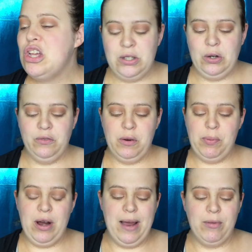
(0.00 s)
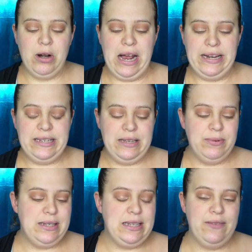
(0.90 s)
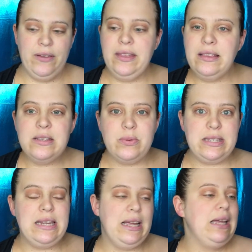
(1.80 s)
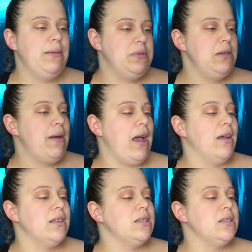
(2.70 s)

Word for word: So for primer, I did receive, I think this was in an Ipsy bag.